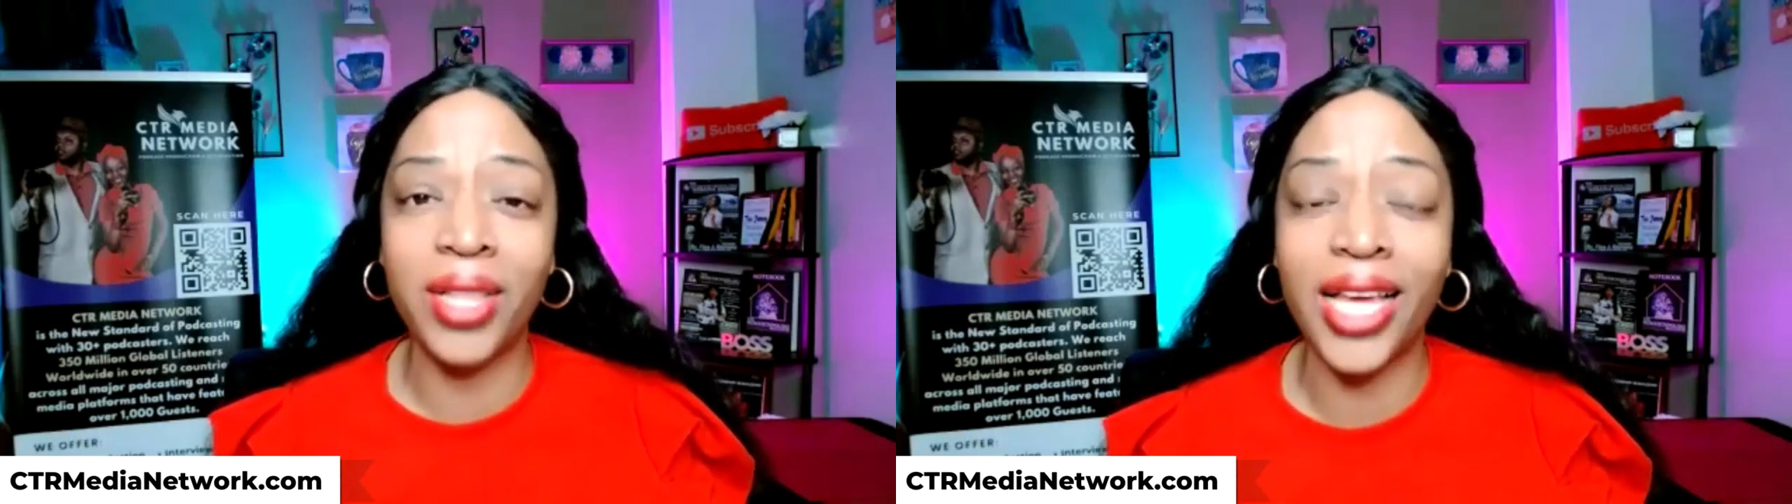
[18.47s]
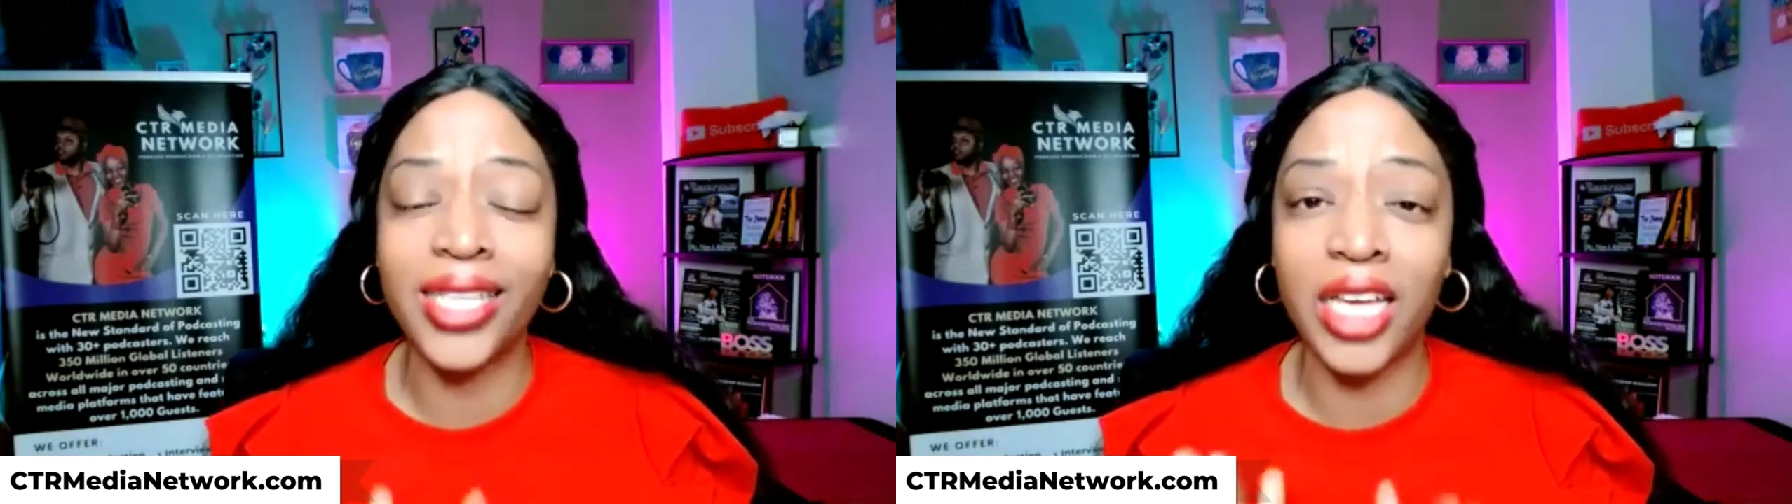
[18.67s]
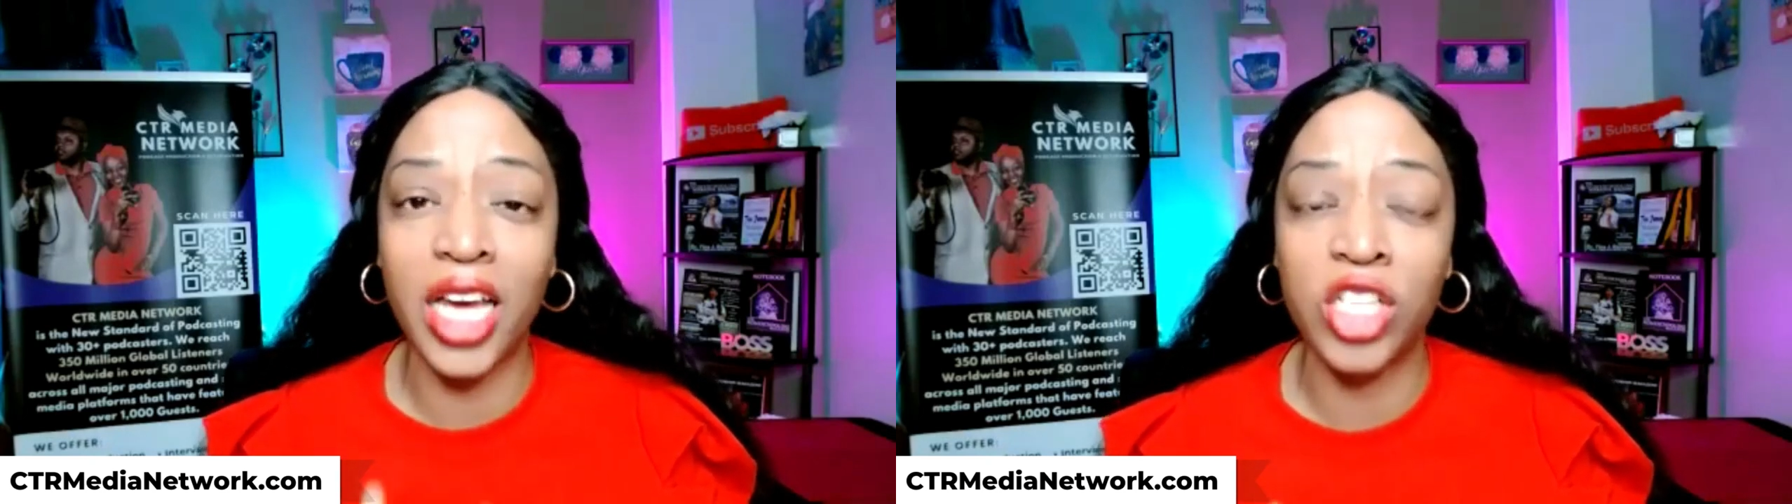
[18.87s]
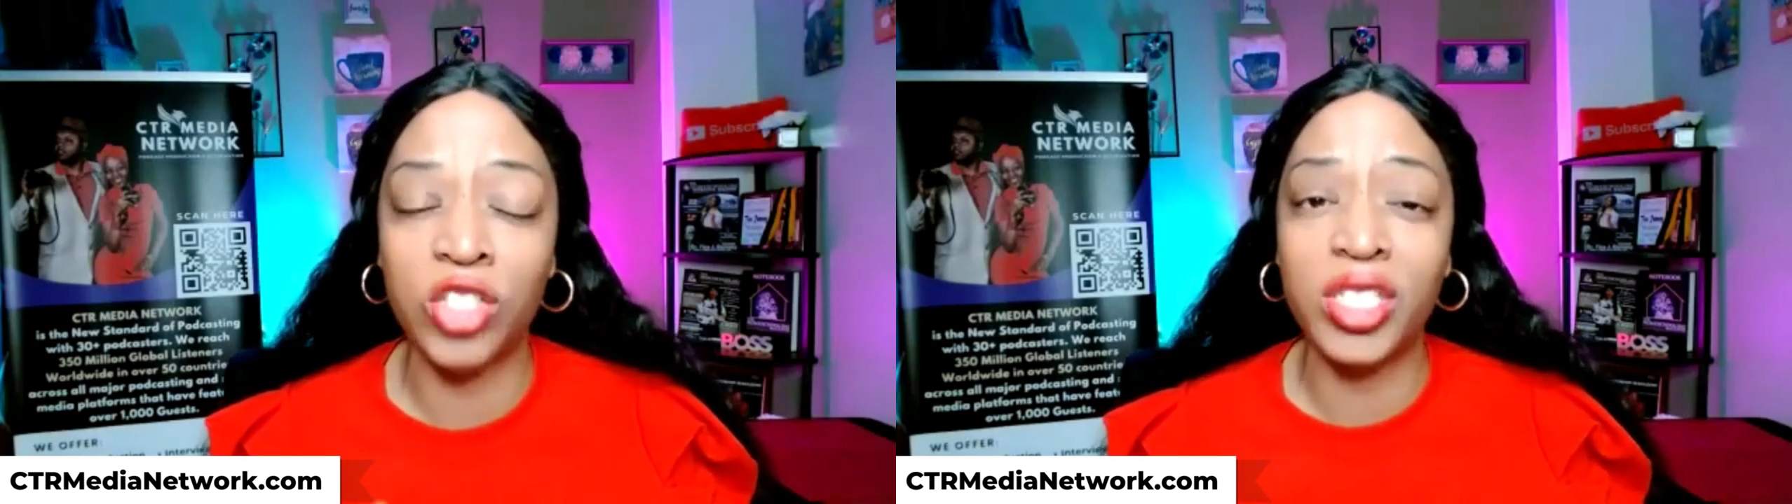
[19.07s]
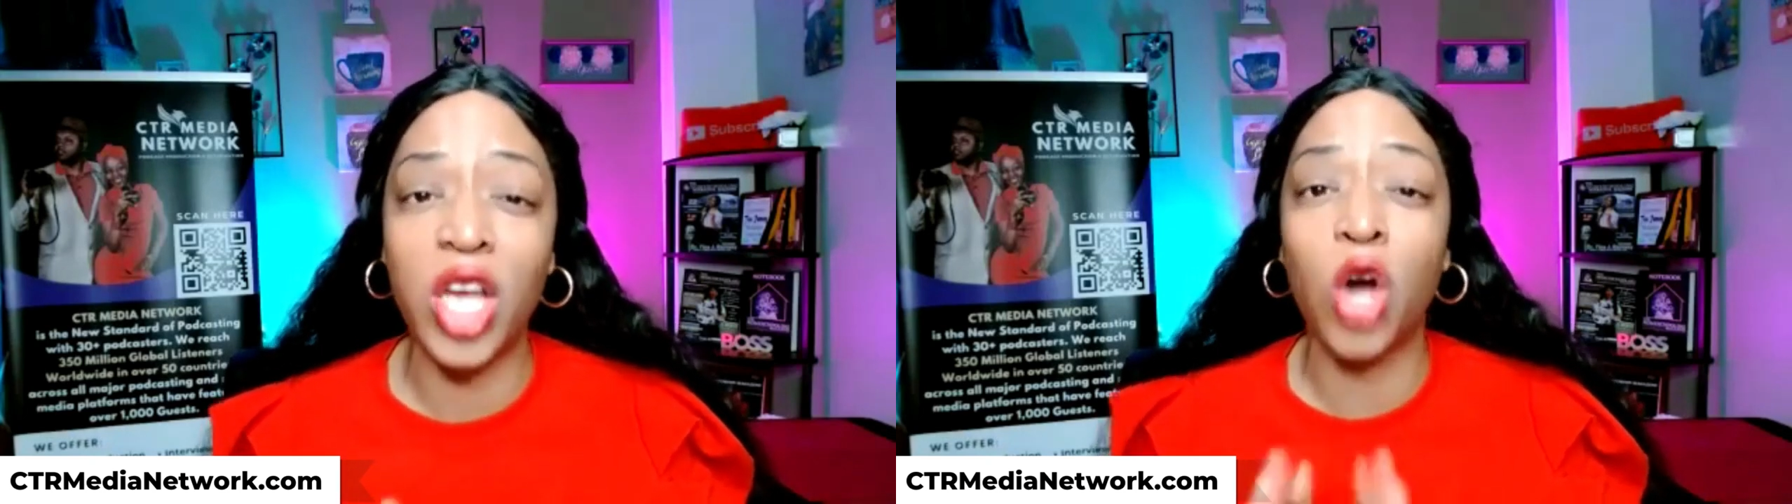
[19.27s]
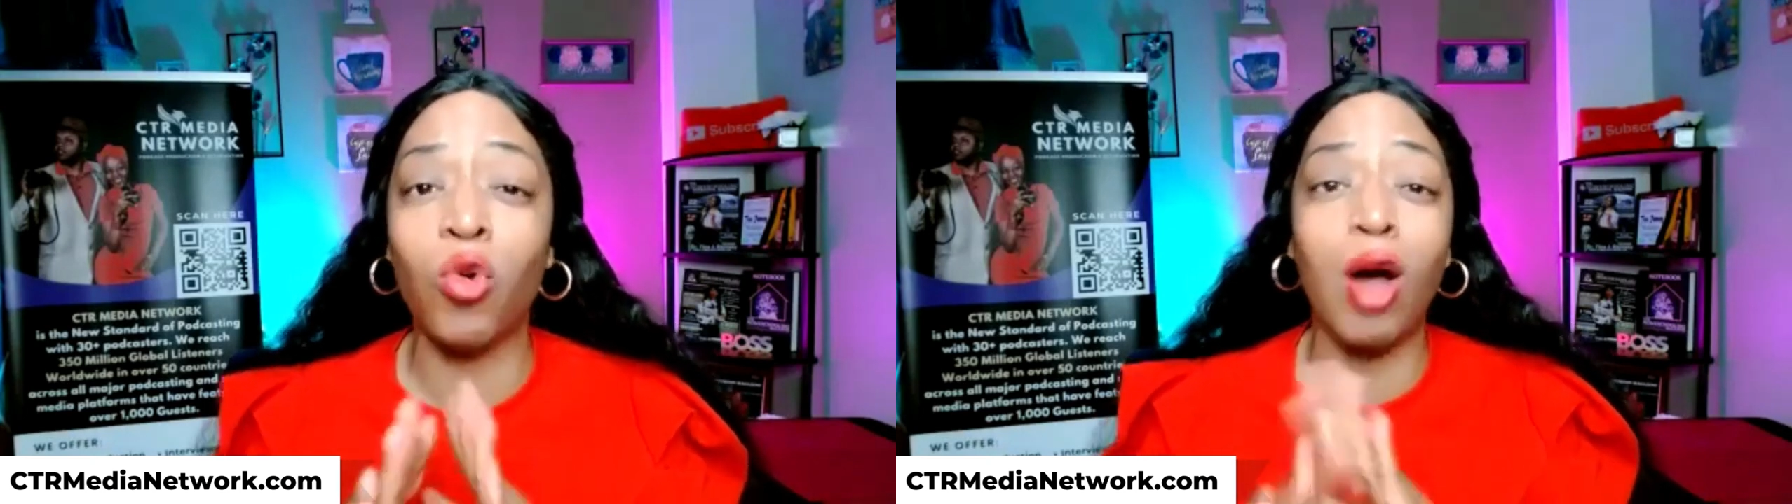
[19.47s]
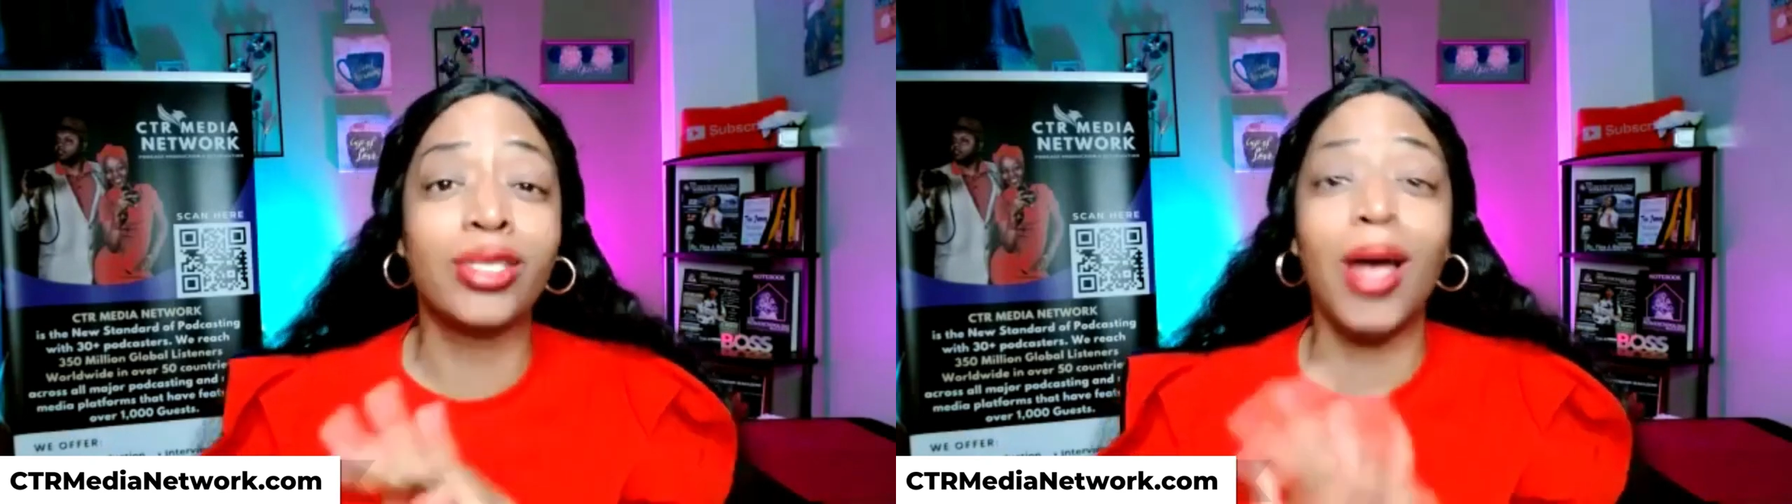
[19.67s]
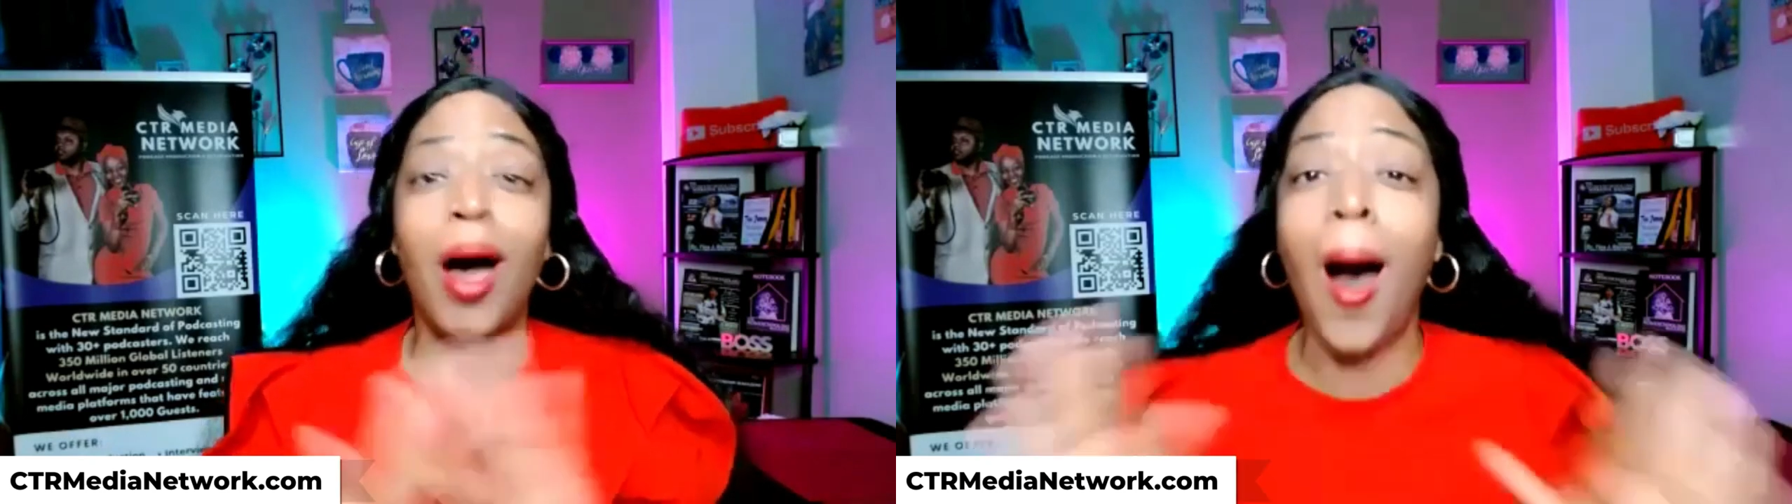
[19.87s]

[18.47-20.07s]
plus countries across